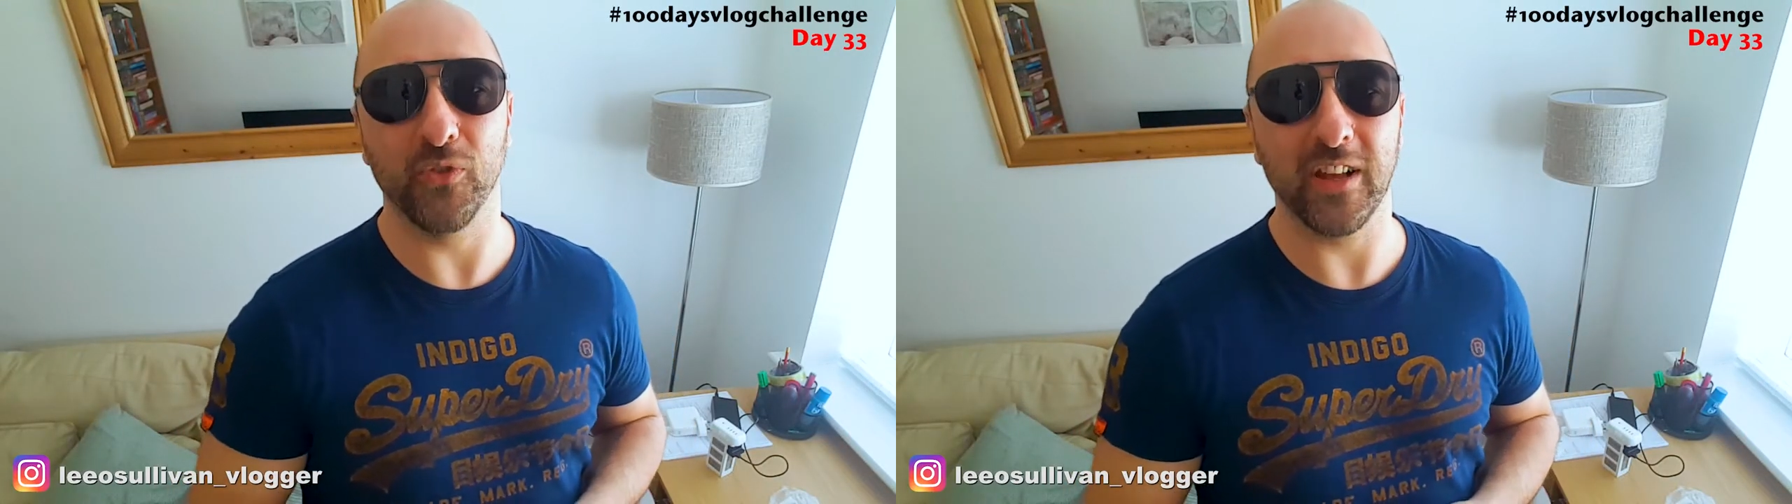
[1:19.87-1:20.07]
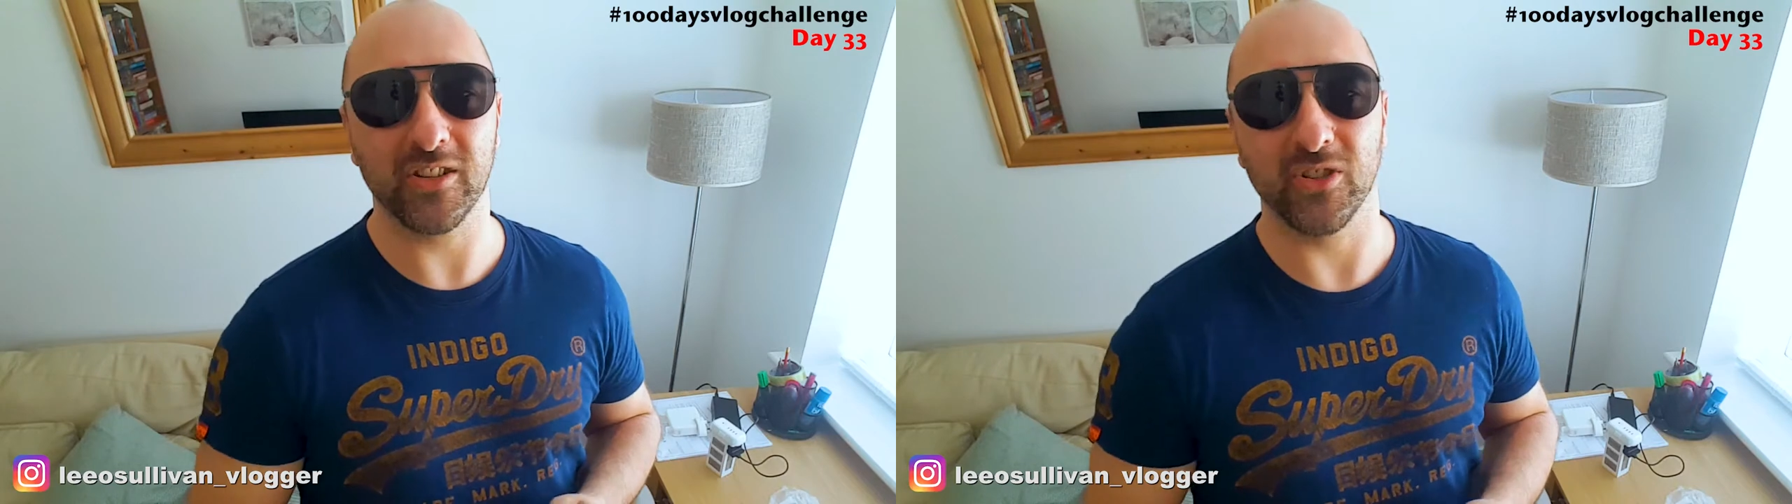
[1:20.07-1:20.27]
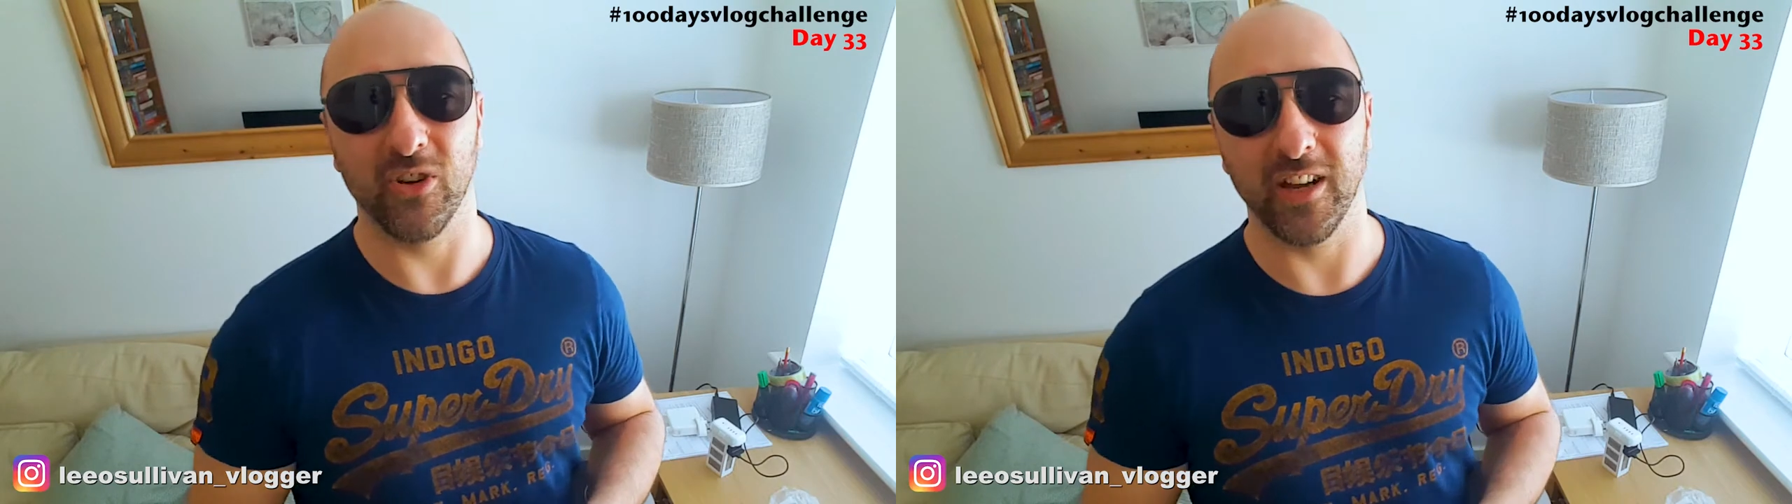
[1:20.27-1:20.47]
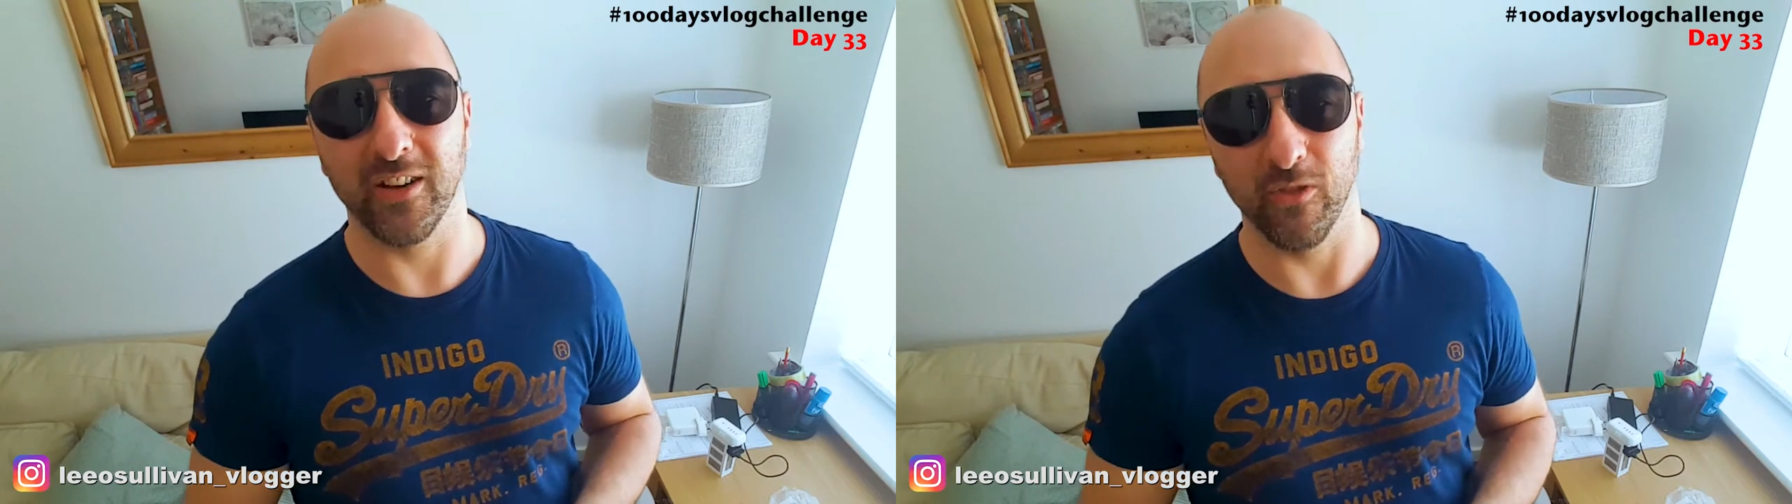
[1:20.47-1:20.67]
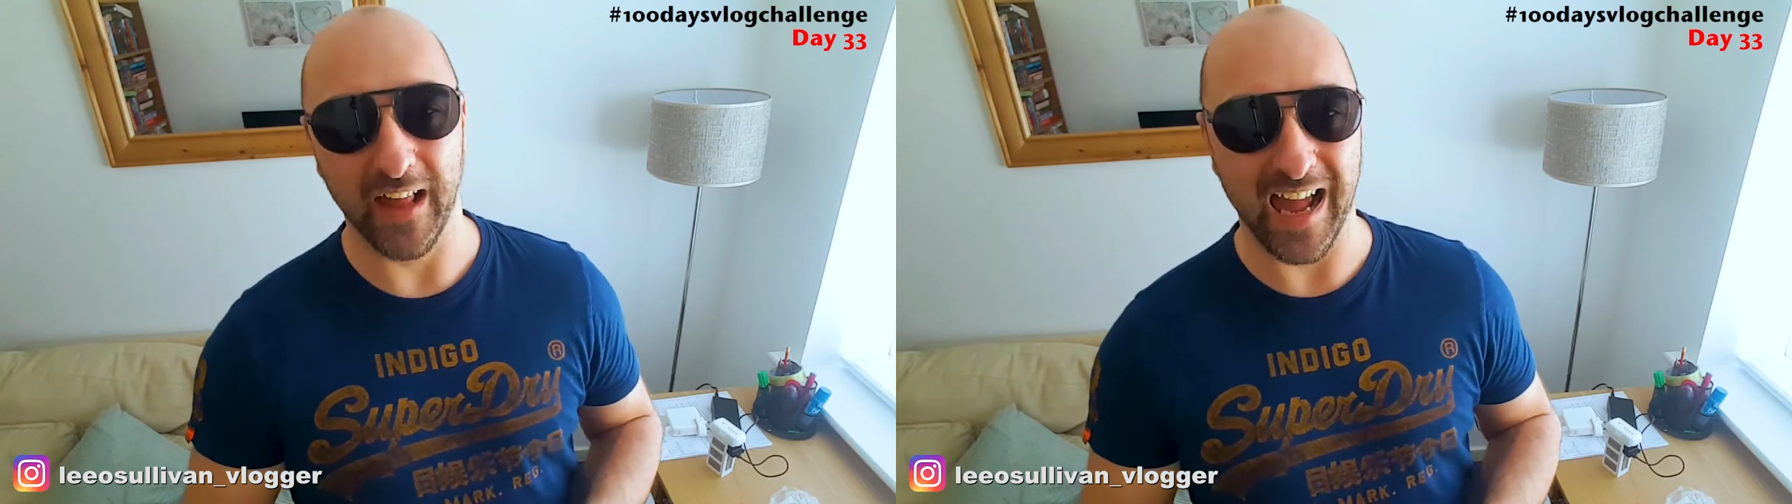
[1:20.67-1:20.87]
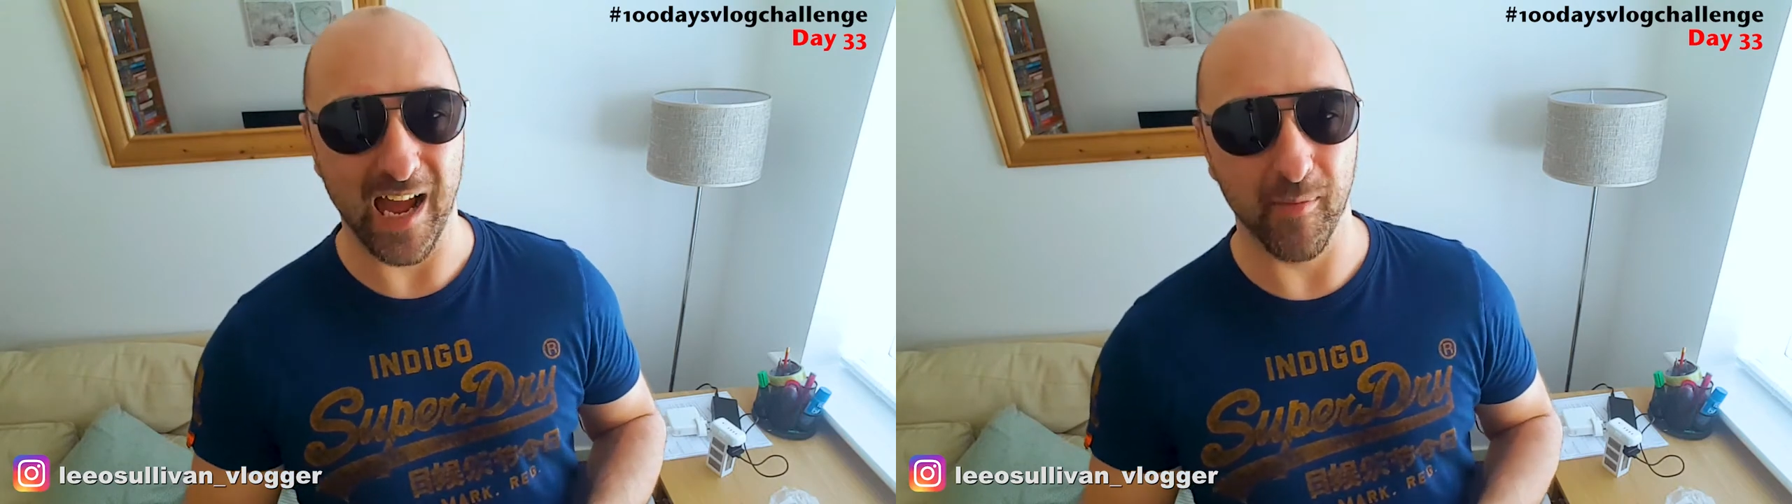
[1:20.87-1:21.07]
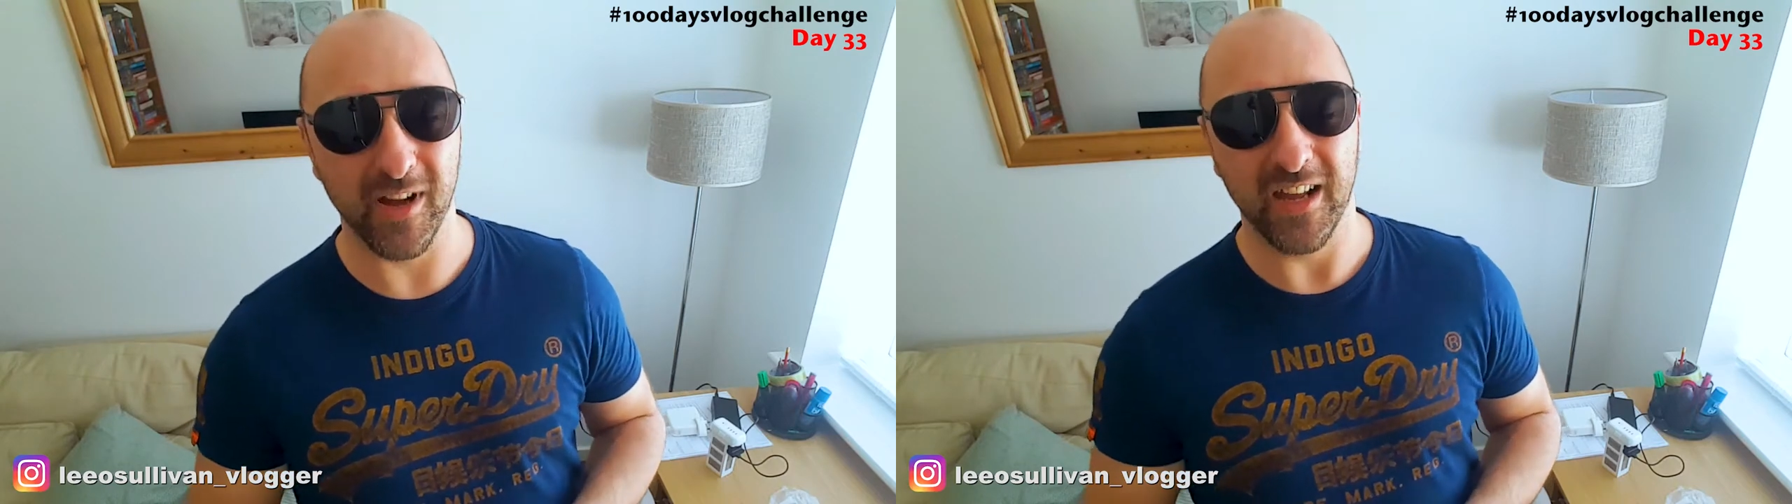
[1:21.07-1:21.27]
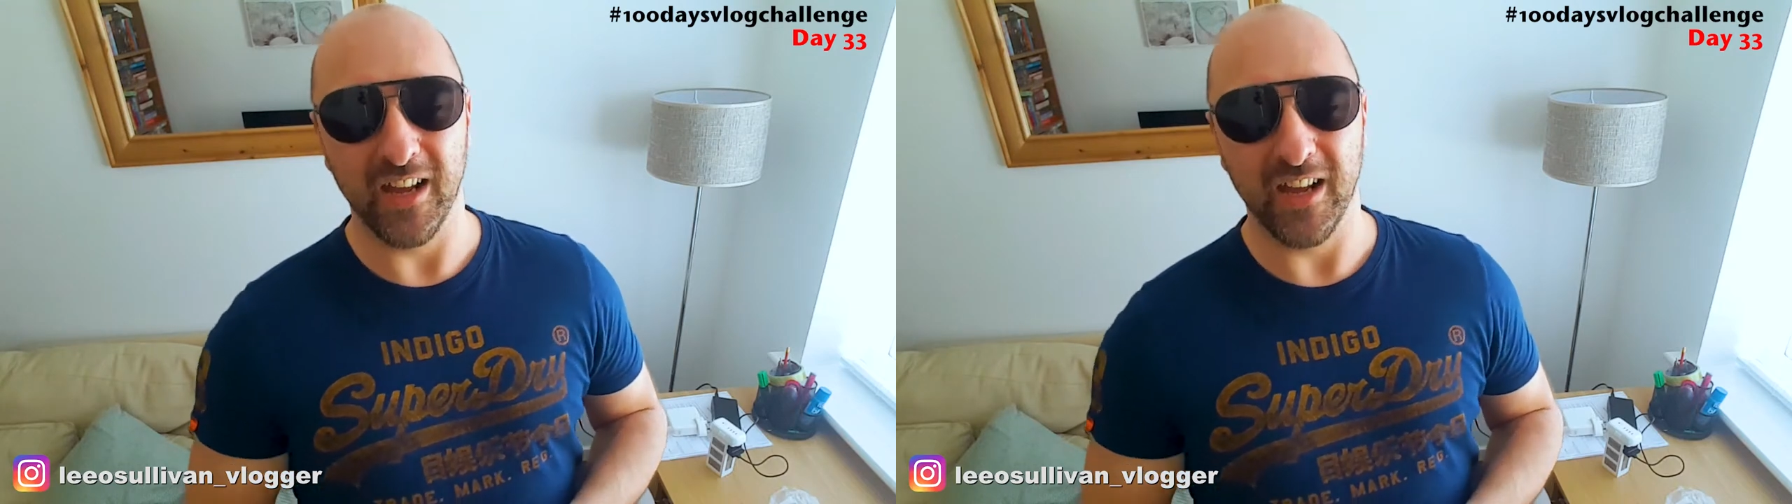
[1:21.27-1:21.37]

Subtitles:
that site or that app